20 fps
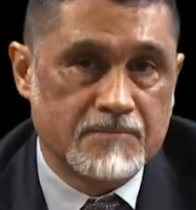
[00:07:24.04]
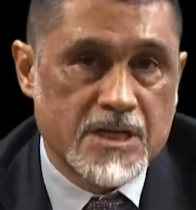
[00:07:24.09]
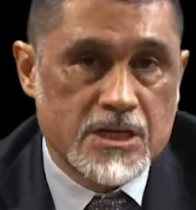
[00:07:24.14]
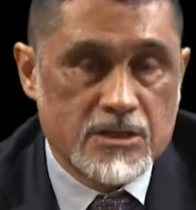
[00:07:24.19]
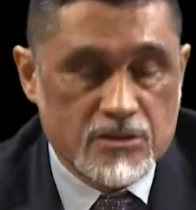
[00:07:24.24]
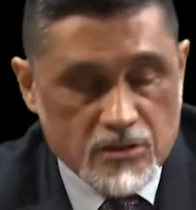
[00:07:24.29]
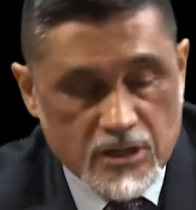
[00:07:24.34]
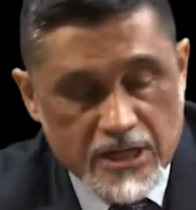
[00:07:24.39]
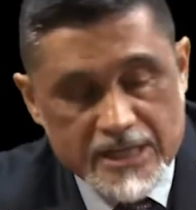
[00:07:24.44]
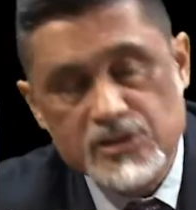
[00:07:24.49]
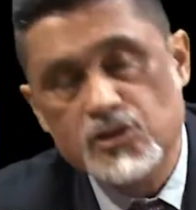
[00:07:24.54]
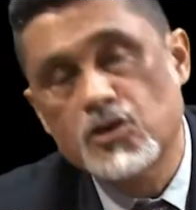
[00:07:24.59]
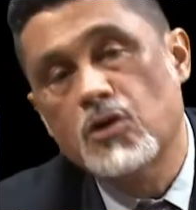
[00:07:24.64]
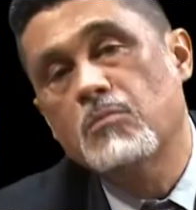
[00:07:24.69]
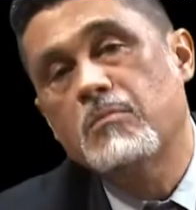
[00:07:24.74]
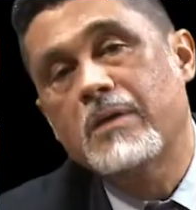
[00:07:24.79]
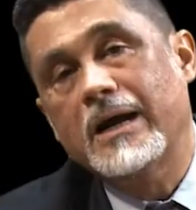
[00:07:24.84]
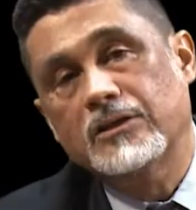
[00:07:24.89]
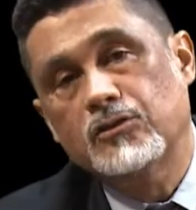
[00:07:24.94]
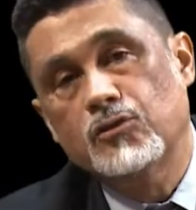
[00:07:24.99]
So let's go
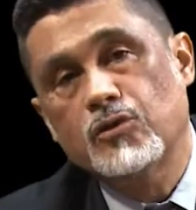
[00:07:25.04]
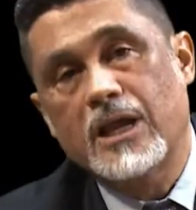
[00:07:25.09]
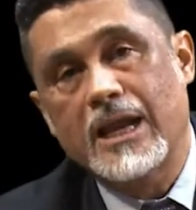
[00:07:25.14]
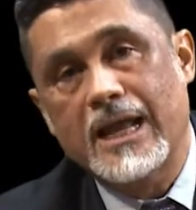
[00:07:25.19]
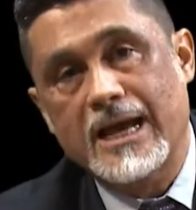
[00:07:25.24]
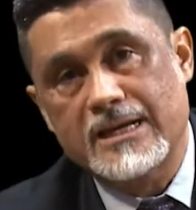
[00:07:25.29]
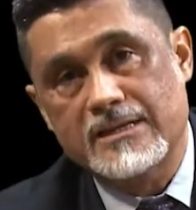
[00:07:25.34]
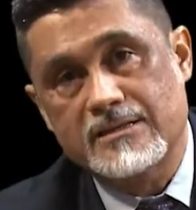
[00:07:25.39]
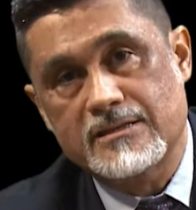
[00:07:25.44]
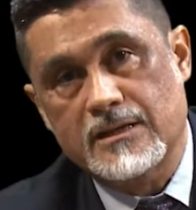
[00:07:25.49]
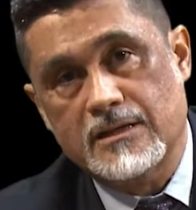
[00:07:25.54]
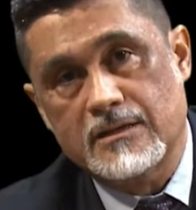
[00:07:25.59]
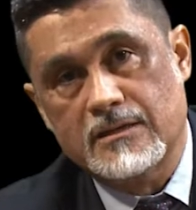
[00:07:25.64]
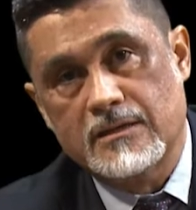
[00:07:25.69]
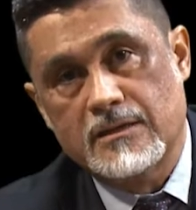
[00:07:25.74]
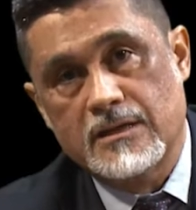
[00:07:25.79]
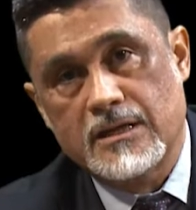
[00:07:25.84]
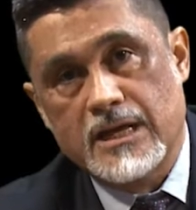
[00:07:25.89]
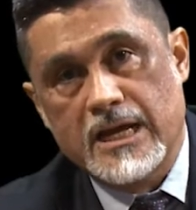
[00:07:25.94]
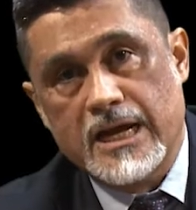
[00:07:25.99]
back to ELISA,
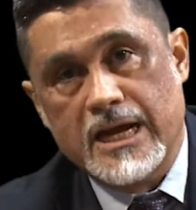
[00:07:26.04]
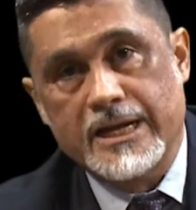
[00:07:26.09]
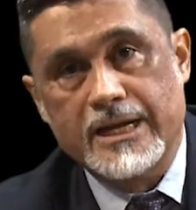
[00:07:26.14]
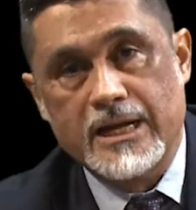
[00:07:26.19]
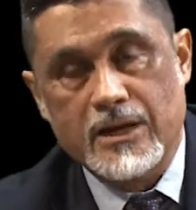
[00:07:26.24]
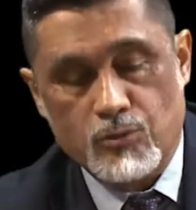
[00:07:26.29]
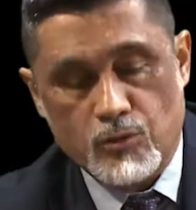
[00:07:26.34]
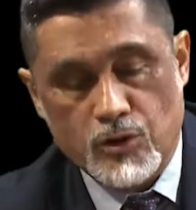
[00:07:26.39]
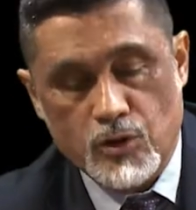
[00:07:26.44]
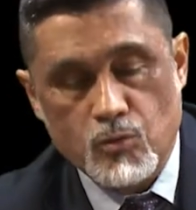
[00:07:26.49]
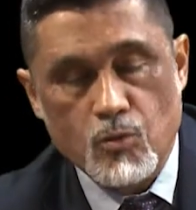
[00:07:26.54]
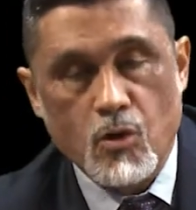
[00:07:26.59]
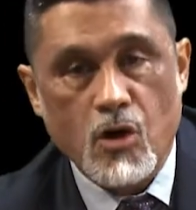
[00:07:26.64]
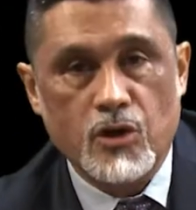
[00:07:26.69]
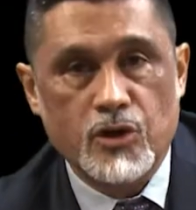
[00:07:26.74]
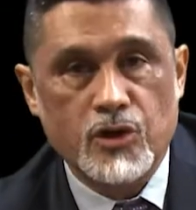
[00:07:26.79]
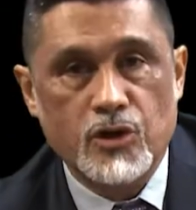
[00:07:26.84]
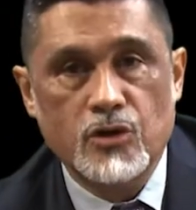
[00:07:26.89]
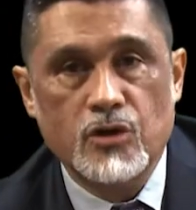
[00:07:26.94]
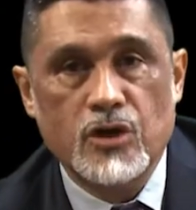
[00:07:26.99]
and I will
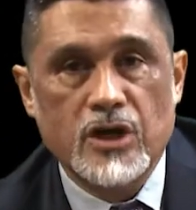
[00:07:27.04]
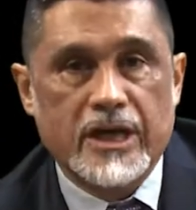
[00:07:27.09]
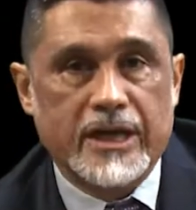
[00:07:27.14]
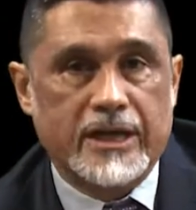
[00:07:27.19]
walk you